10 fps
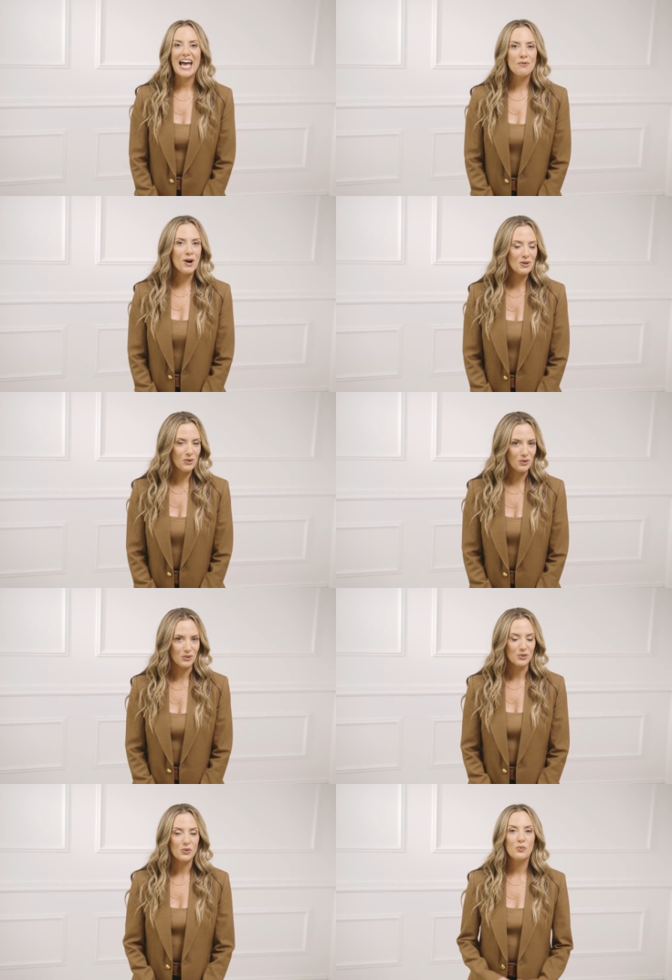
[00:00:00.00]
At
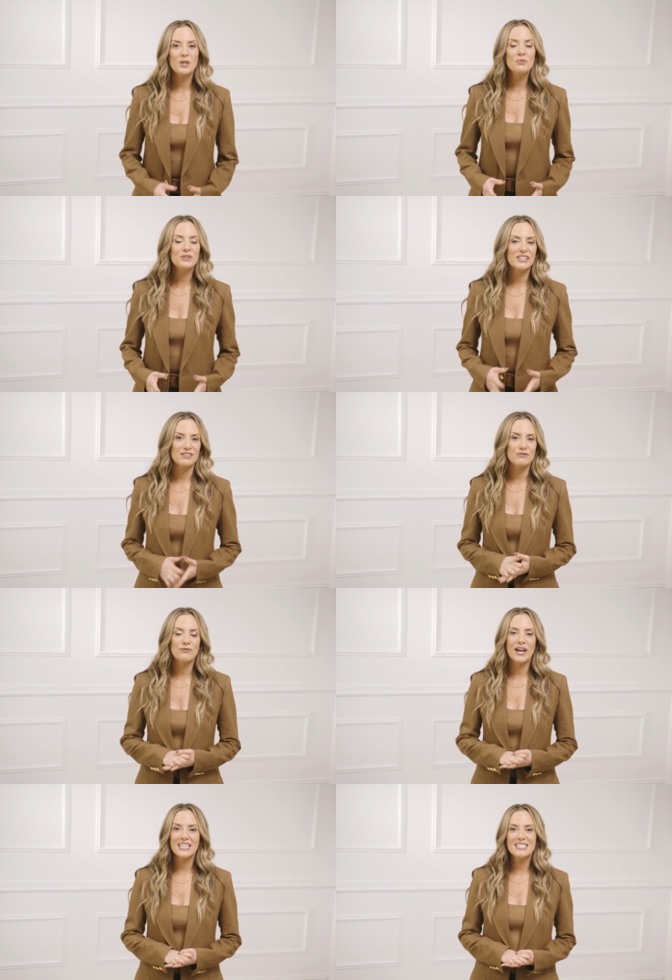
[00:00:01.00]
Wacoal, we believe
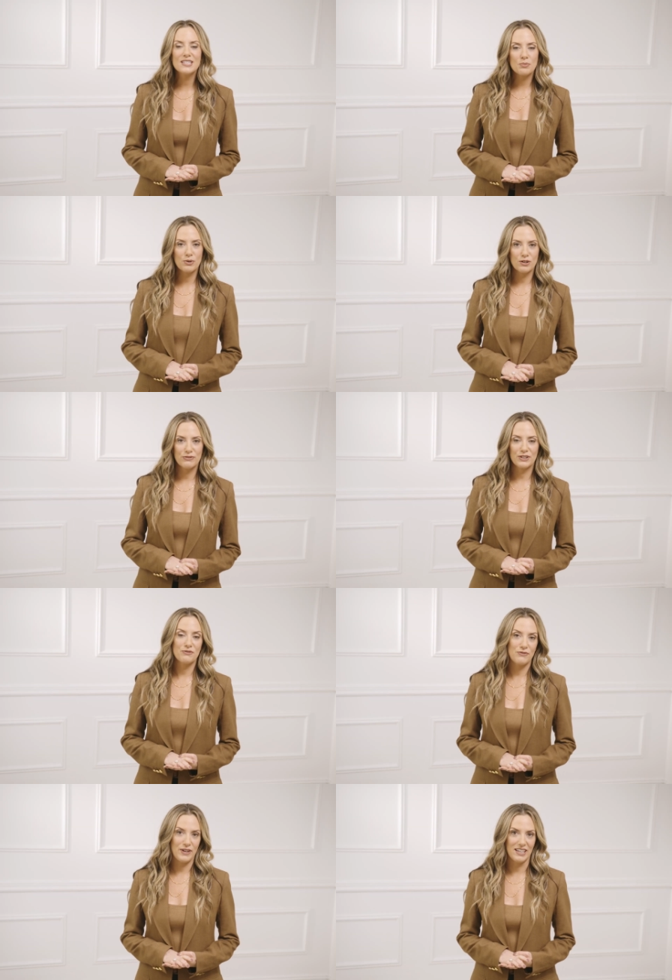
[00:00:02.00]
finding the perfect
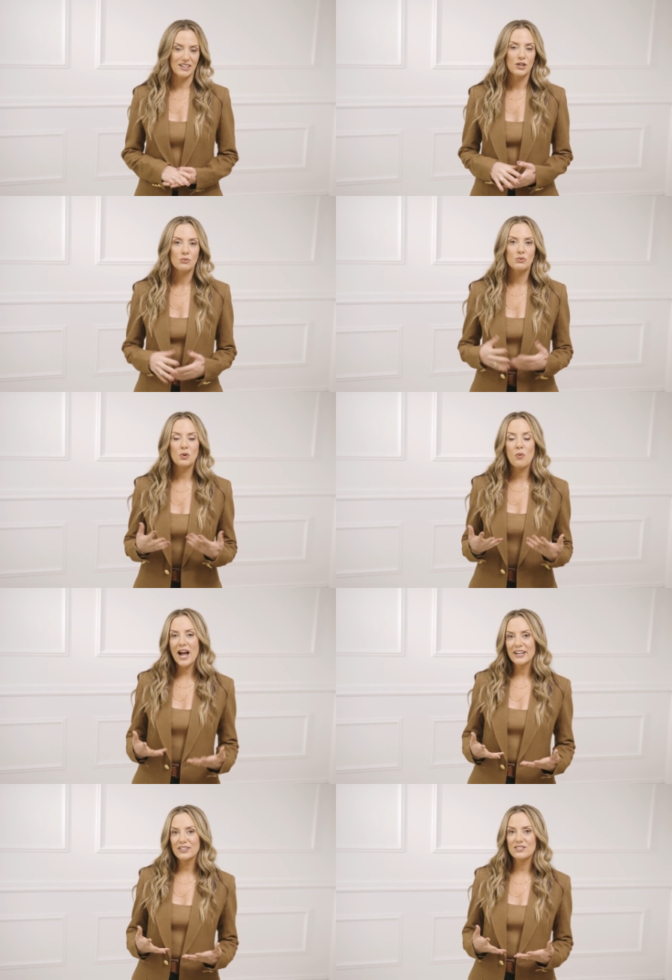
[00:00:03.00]
fit
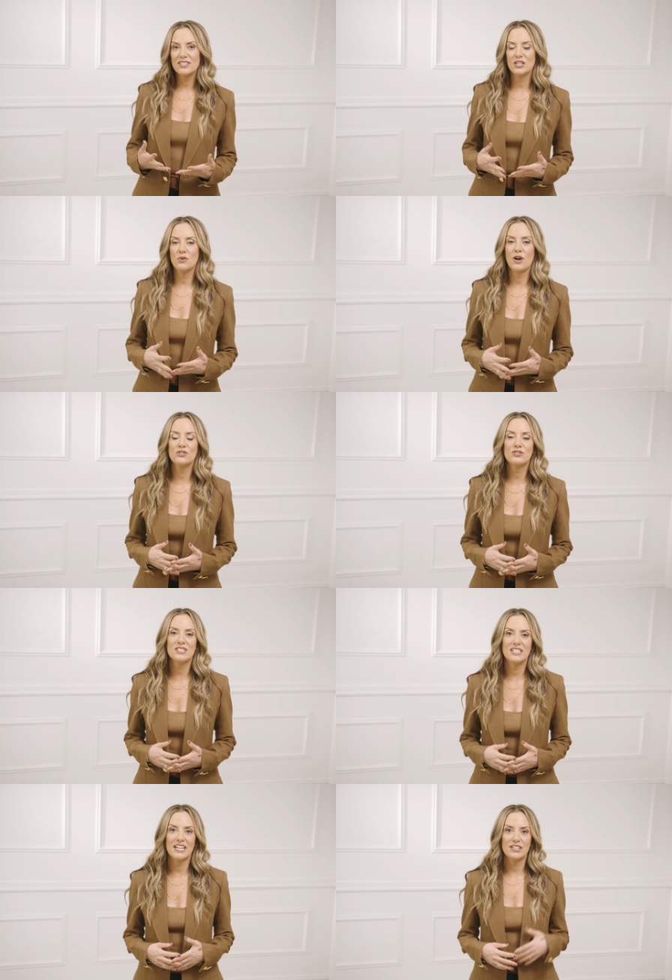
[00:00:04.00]
requires that you
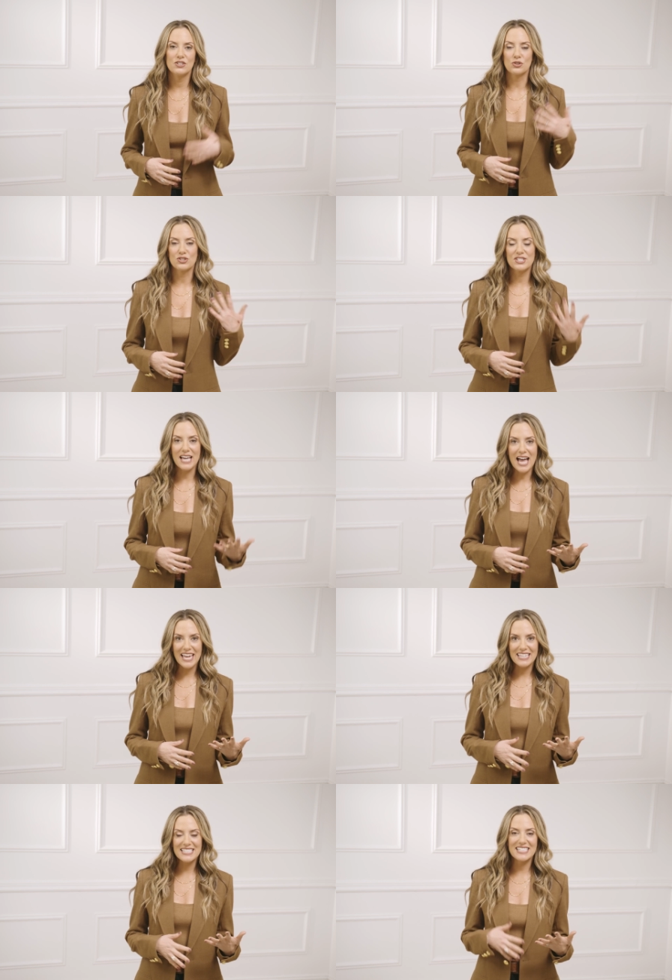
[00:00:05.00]
understand your
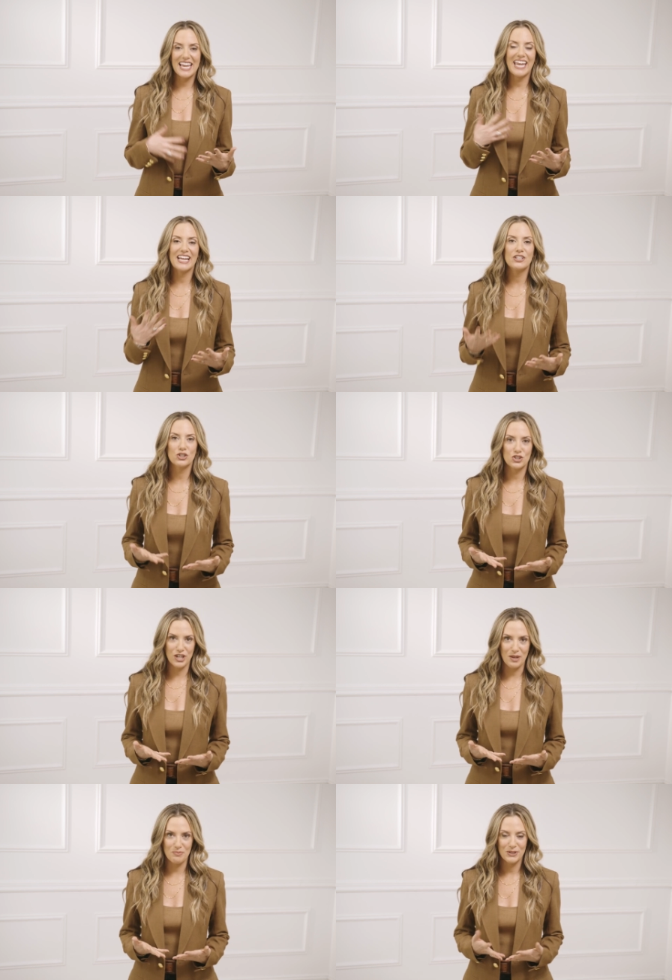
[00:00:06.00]
size and your
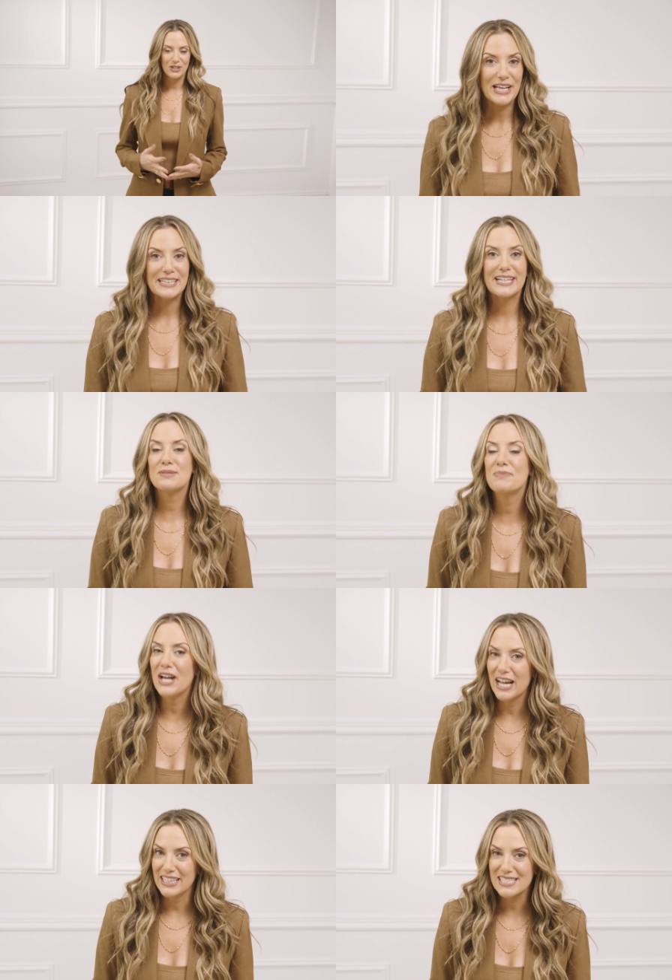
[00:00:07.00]
shape. Let's
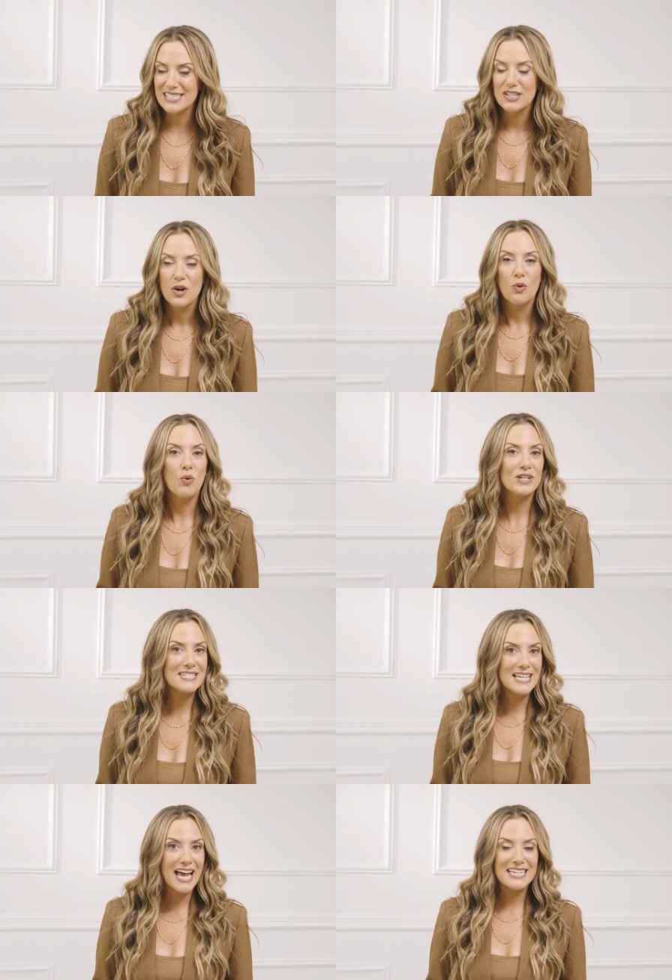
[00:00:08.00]
be honest, one
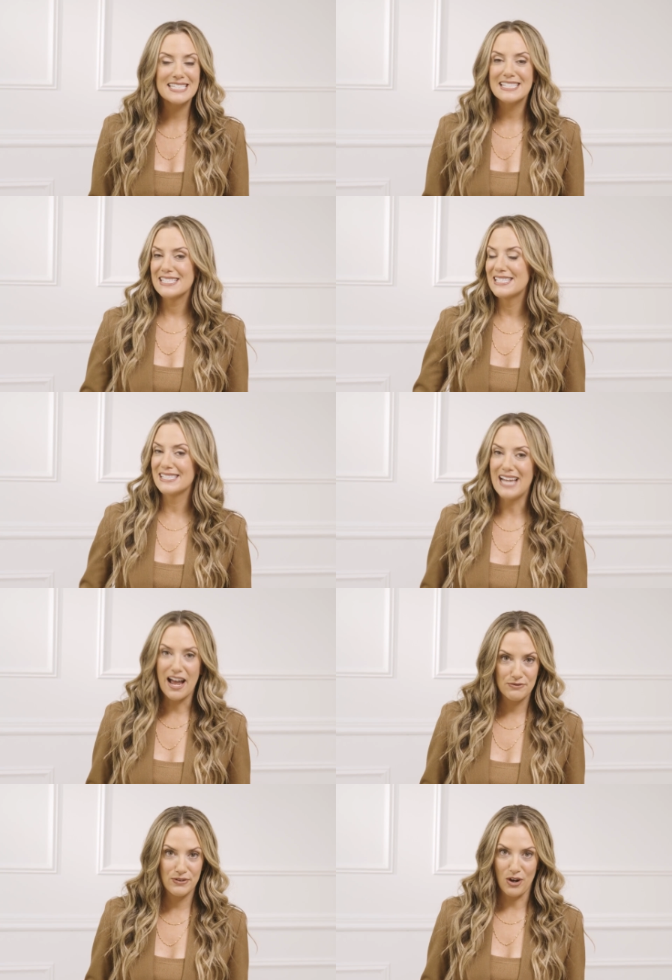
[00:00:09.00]
size does
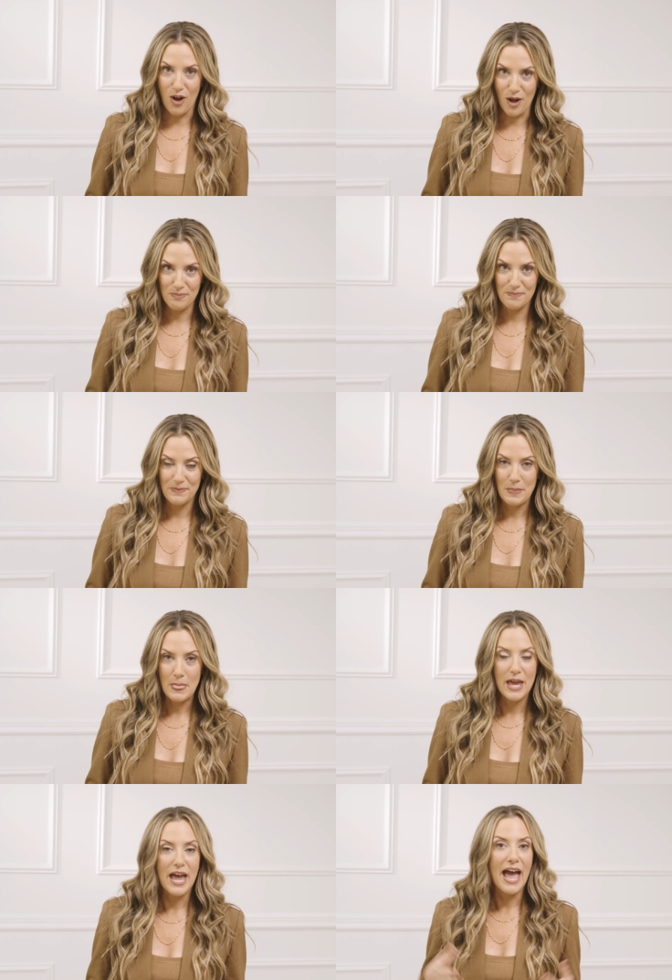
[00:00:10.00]
not fit all.
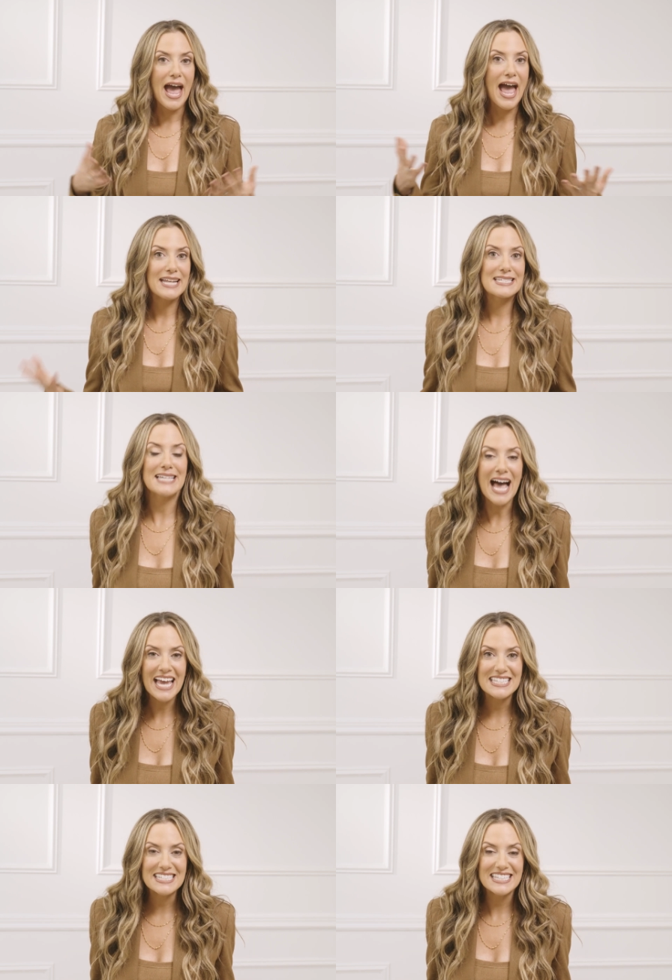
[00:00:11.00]
And
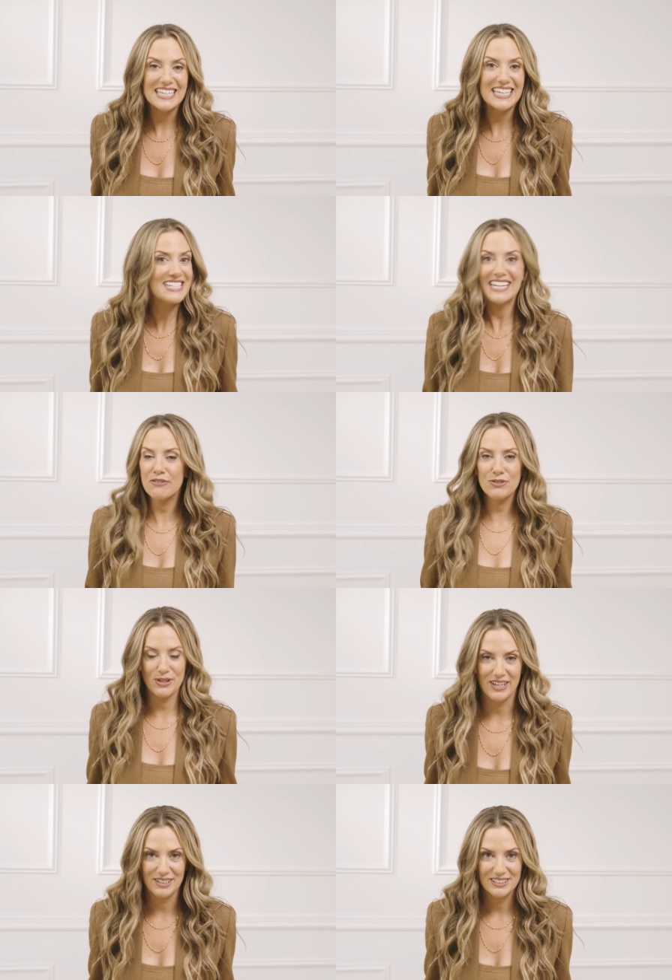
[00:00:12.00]
size isn't
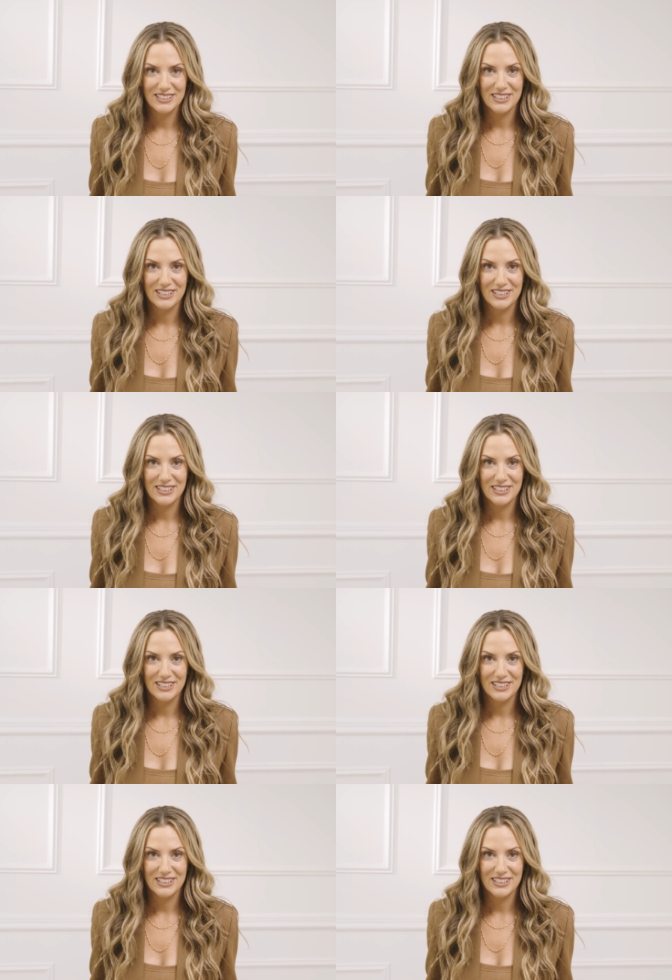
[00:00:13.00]
everything.